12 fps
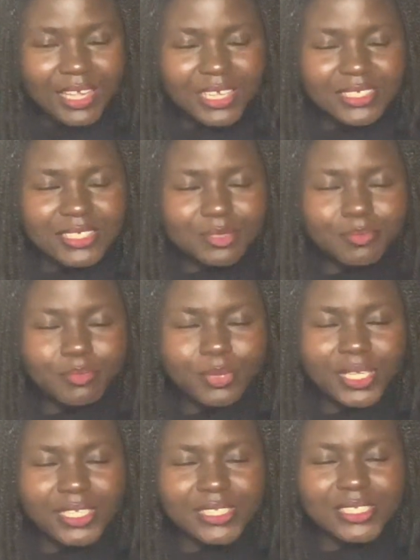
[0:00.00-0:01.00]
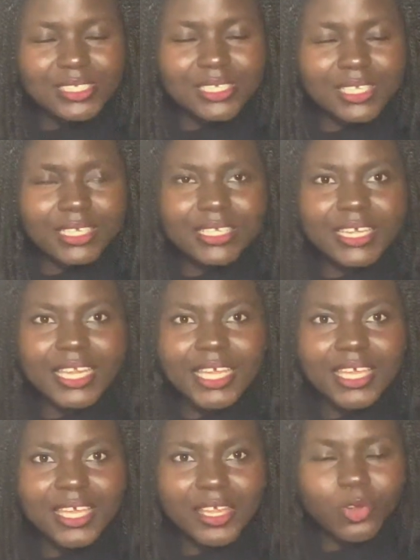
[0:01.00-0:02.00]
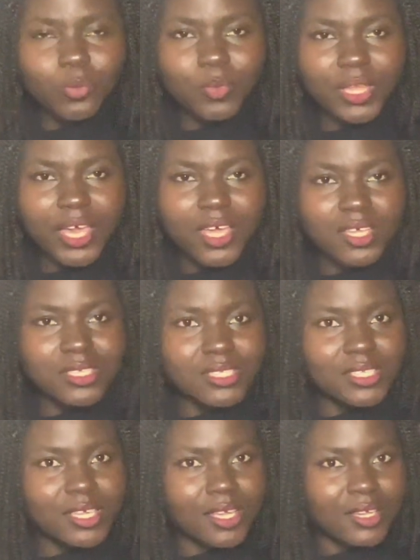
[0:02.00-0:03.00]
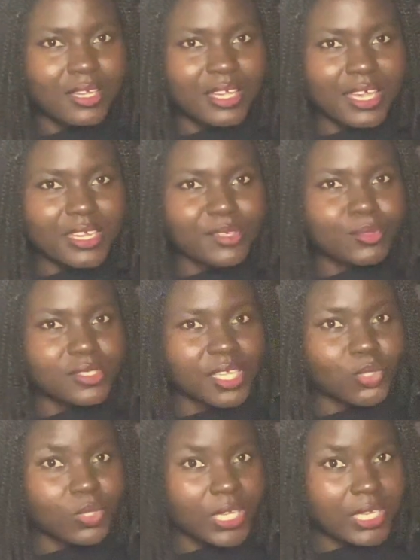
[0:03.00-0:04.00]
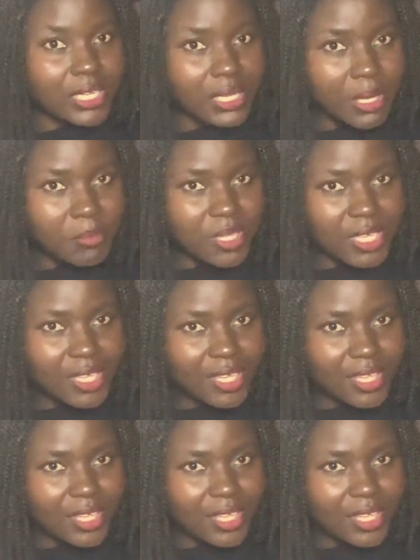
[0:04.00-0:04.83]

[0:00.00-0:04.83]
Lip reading: And she blinked, she lingered again and opened her eyes. And he was like, "You can hear me?"